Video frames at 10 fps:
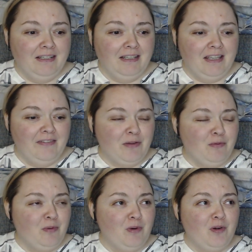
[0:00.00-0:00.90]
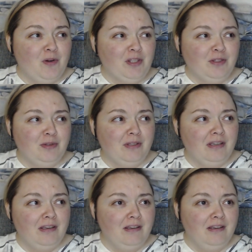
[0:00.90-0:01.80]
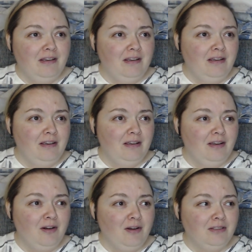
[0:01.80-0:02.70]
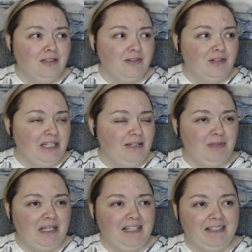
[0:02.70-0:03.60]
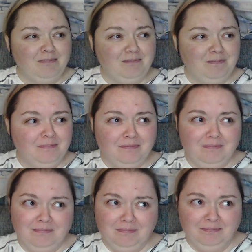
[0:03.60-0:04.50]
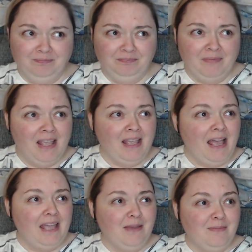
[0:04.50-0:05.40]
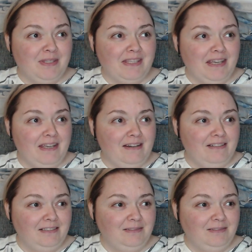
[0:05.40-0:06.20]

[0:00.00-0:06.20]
Even going to the hot stream, like, I am scared.